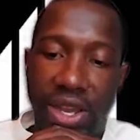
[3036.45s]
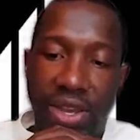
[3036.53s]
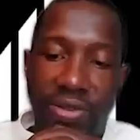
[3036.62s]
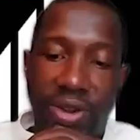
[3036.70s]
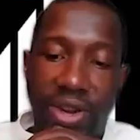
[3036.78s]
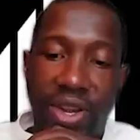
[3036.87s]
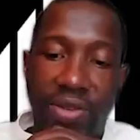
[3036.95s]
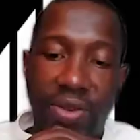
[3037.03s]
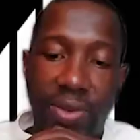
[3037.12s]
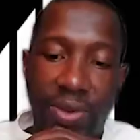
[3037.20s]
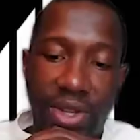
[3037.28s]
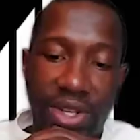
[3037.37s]
for
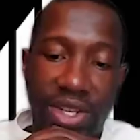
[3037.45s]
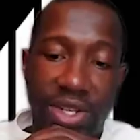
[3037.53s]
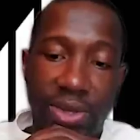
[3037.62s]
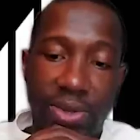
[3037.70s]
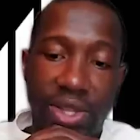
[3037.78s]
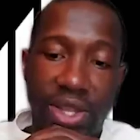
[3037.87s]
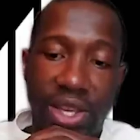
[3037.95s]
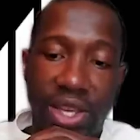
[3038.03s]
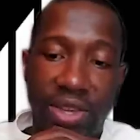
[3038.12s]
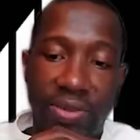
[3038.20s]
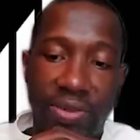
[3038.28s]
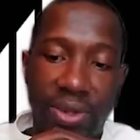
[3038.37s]
everyone that doeth
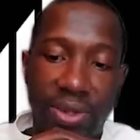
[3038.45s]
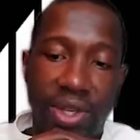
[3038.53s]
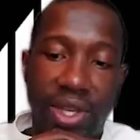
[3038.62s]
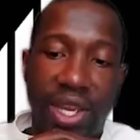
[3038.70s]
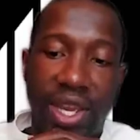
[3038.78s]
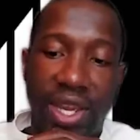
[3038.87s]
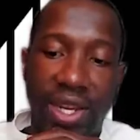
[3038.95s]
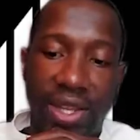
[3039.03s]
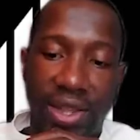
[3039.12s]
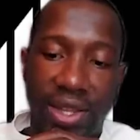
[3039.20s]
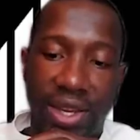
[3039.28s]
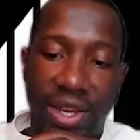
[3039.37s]
evil
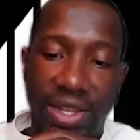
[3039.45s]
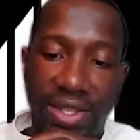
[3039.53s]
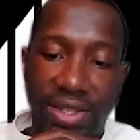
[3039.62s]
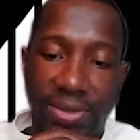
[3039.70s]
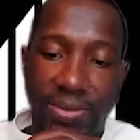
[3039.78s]
hateth the light,